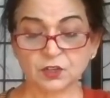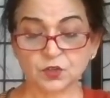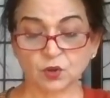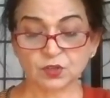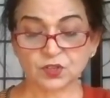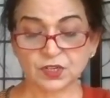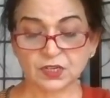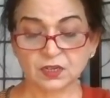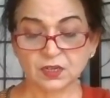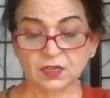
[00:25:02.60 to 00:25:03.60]

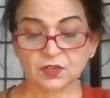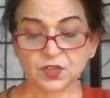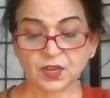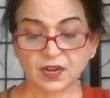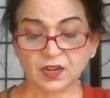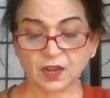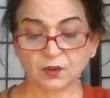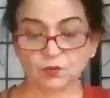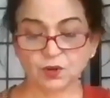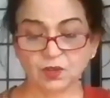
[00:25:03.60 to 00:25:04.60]
exhausted, sat
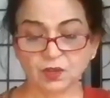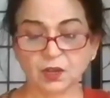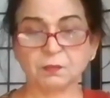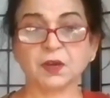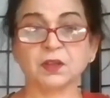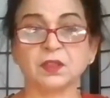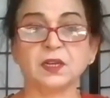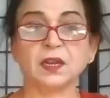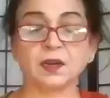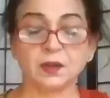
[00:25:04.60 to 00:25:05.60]
down among the
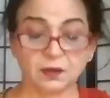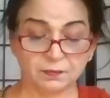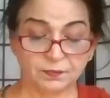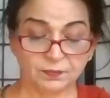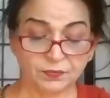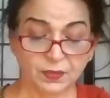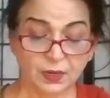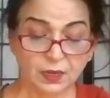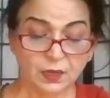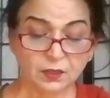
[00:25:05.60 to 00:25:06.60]
dead.
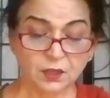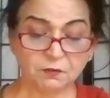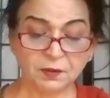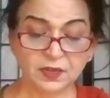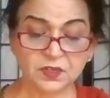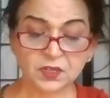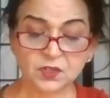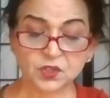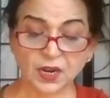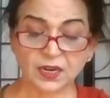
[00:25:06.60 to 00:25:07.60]
Their
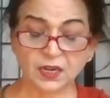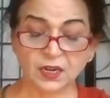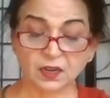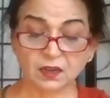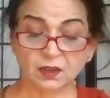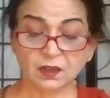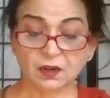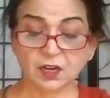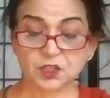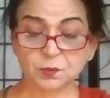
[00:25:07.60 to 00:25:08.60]
faces shining,
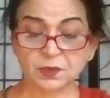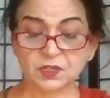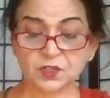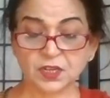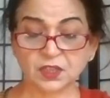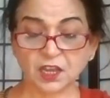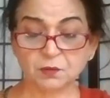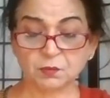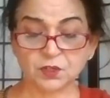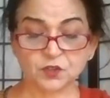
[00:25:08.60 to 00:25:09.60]
Lakshmana and Sita
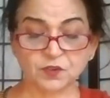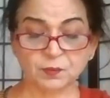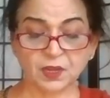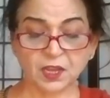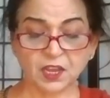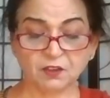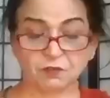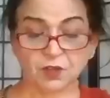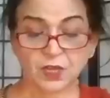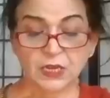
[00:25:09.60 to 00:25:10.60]
emerged from the
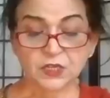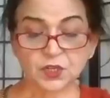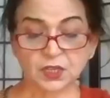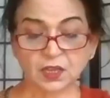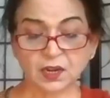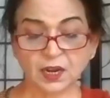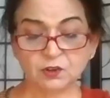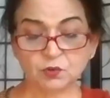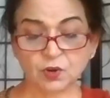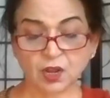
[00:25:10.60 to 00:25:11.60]
cave. Sita
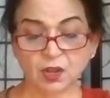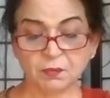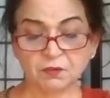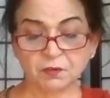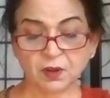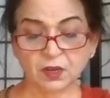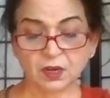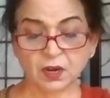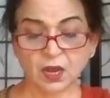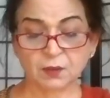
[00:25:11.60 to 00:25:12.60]
ran to Ram and flung
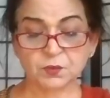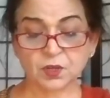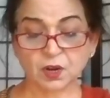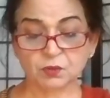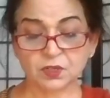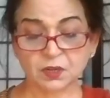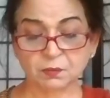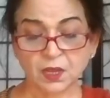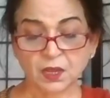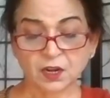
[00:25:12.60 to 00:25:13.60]
her arms around
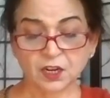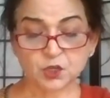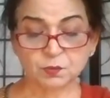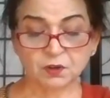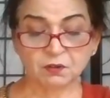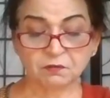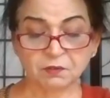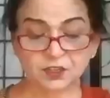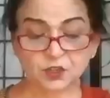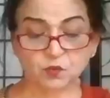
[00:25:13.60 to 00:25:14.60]
him. Lakshman
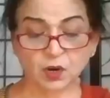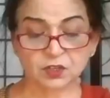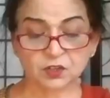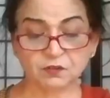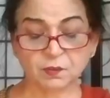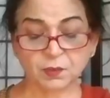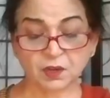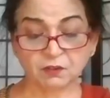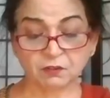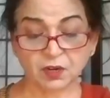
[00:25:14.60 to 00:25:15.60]
fetched water from the
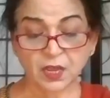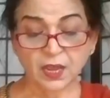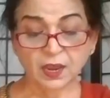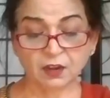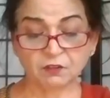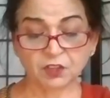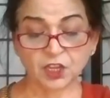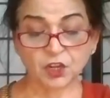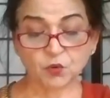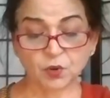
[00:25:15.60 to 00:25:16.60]
river, and with
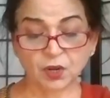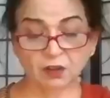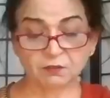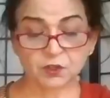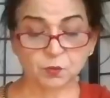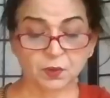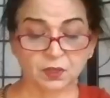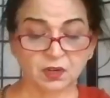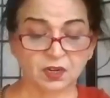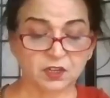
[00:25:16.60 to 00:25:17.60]
equal love, his
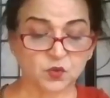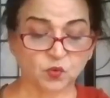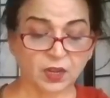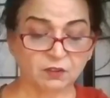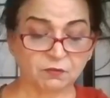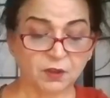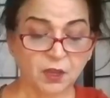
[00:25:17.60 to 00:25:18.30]
brother and his wife